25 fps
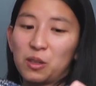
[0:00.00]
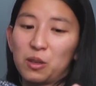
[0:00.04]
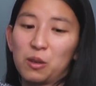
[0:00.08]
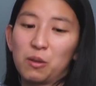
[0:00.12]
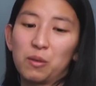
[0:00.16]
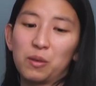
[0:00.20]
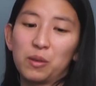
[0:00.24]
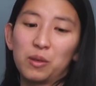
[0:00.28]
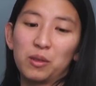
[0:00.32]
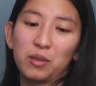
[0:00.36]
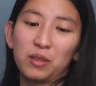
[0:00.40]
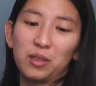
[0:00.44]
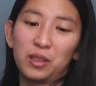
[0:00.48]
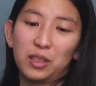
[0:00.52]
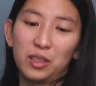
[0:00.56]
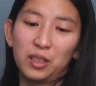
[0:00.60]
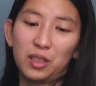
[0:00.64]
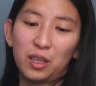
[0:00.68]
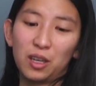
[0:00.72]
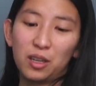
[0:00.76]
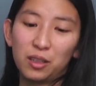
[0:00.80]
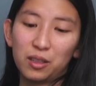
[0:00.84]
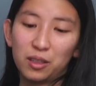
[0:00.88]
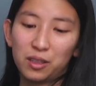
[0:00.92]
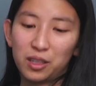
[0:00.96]
over the
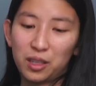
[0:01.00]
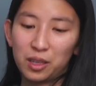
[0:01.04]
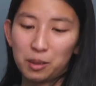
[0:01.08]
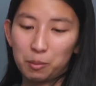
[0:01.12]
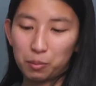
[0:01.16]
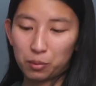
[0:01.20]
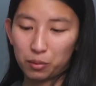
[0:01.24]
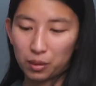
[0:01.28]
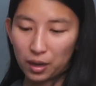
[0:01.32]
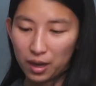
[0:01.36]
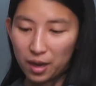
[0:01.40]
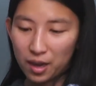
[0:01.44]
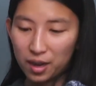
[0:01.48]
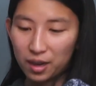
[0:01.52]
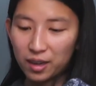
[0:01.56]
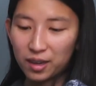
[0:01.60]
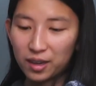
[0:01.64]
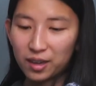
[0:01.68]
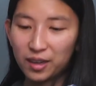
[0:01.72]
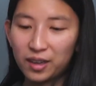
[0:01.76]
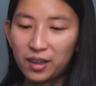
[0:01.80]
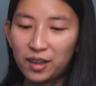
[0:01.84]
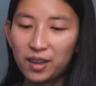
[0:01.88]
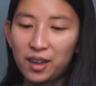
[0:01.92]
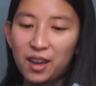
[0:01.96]
holiday break,